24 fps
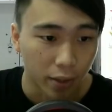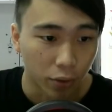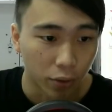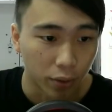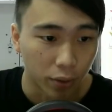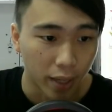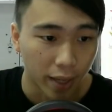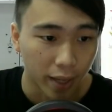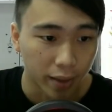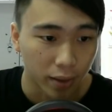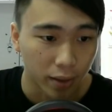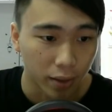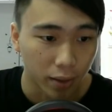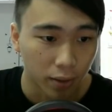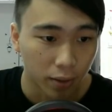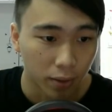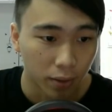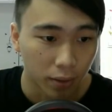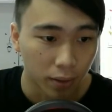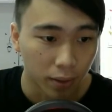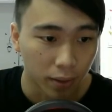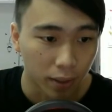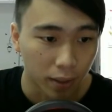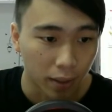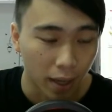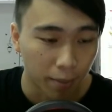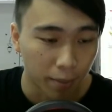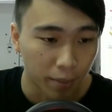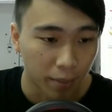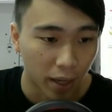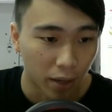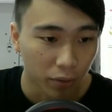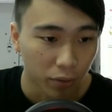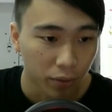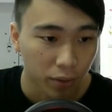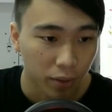you come
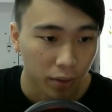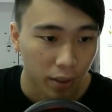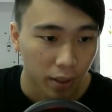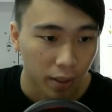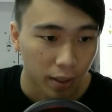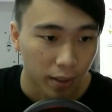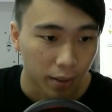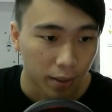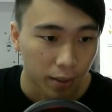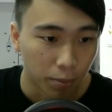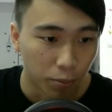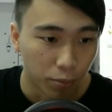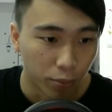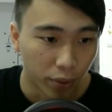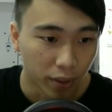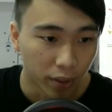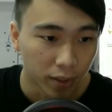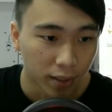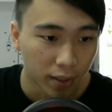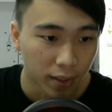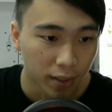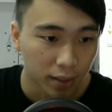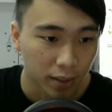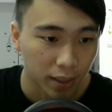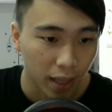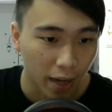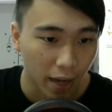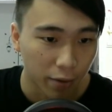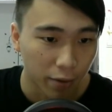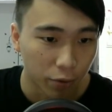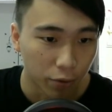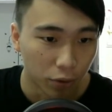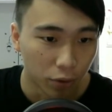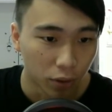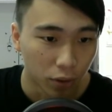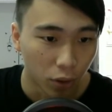down, bring this light
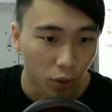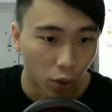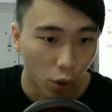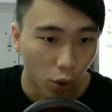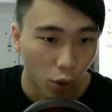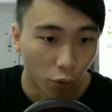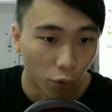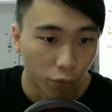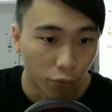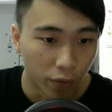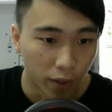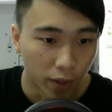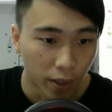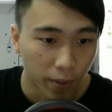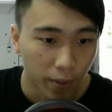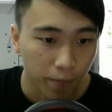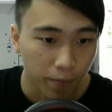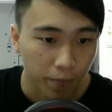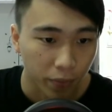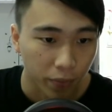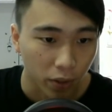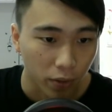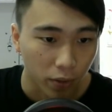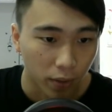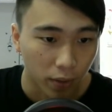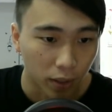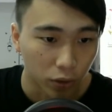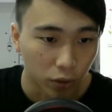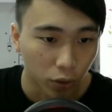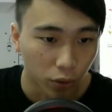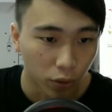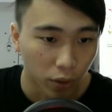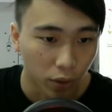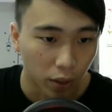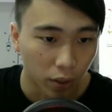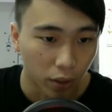rune over. Right,
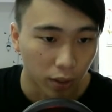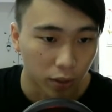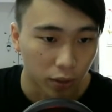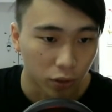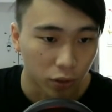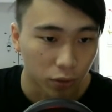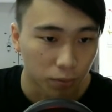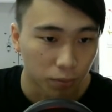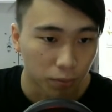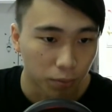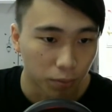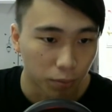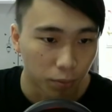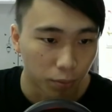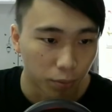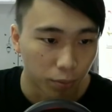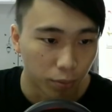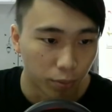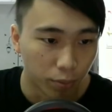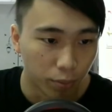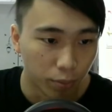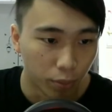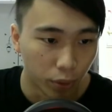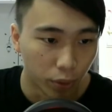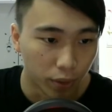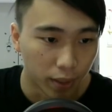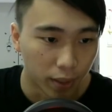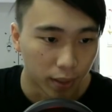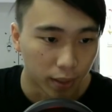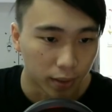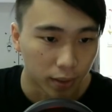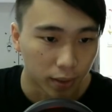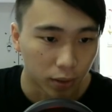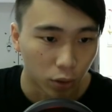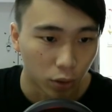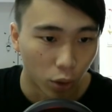so you're gonna put
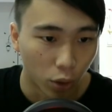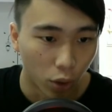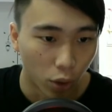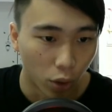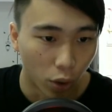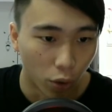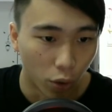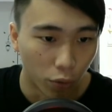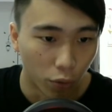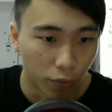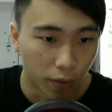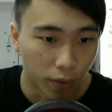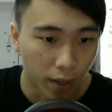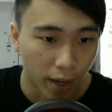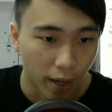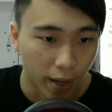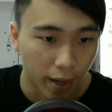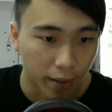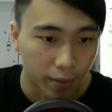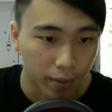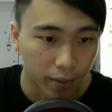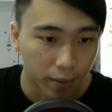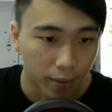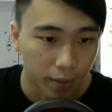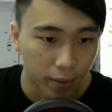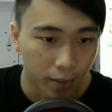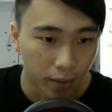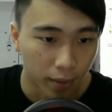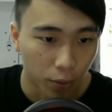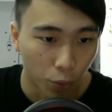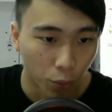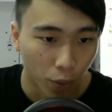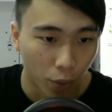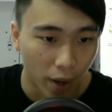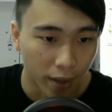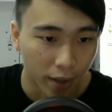this over at
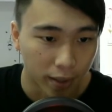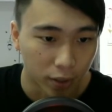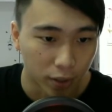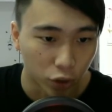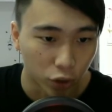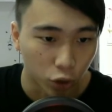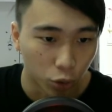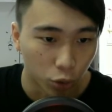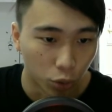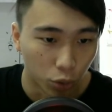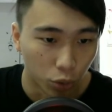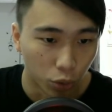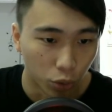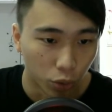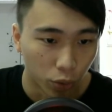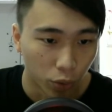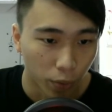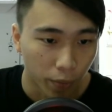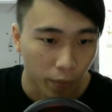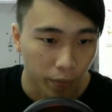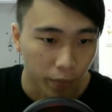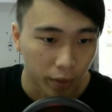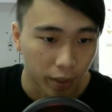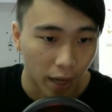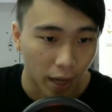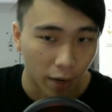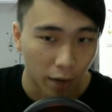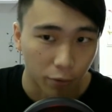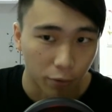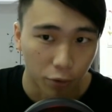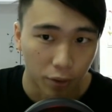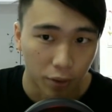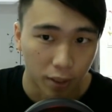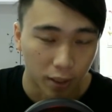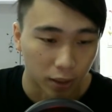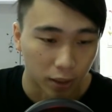where these 2 dark
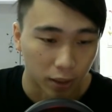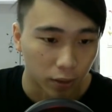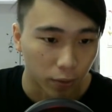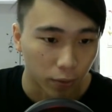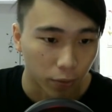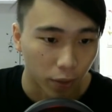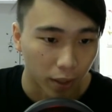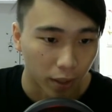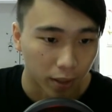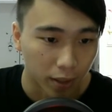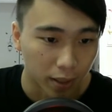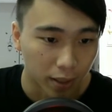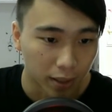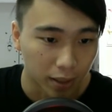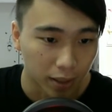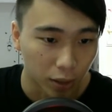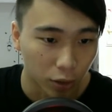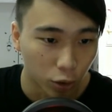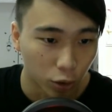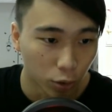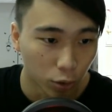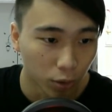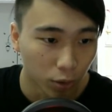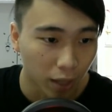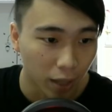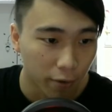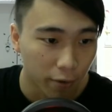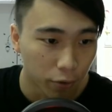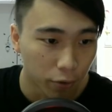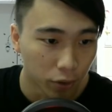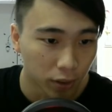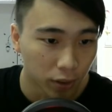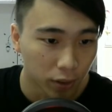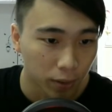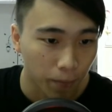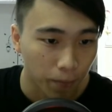rune is. Right, these 2 light
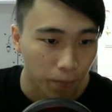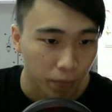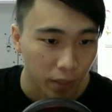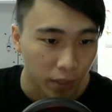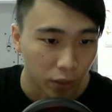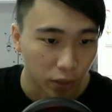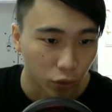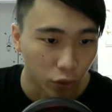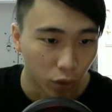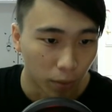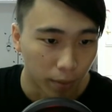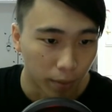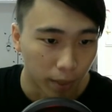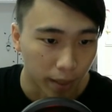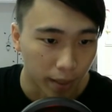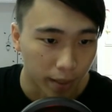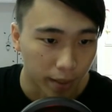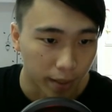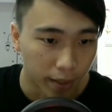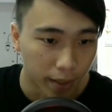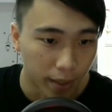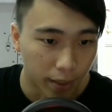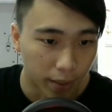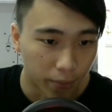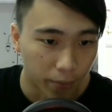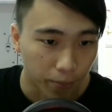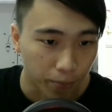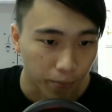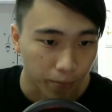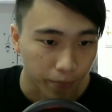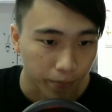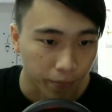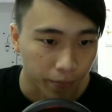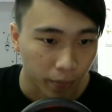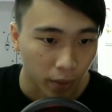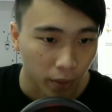runes is gonna be here.
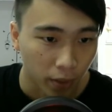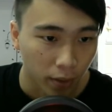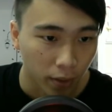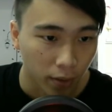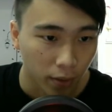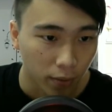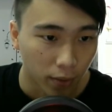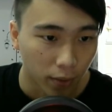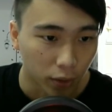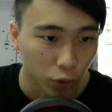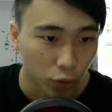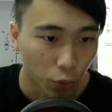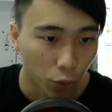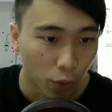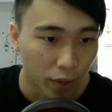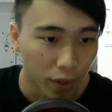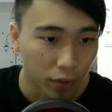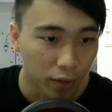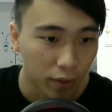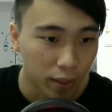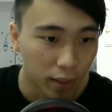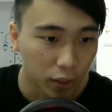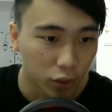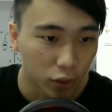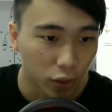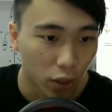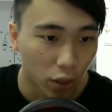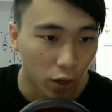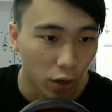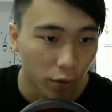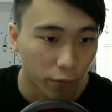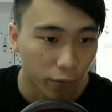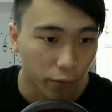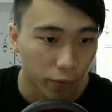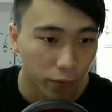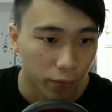Right, so when you
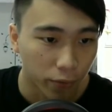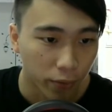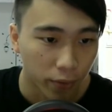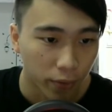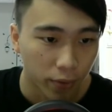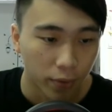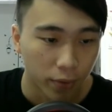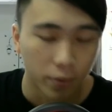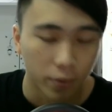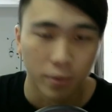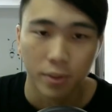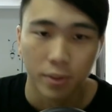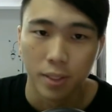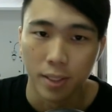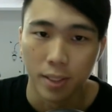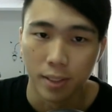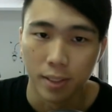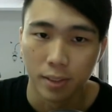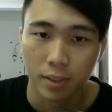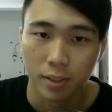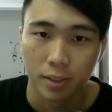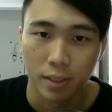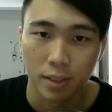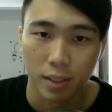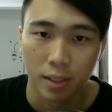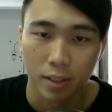dissolve this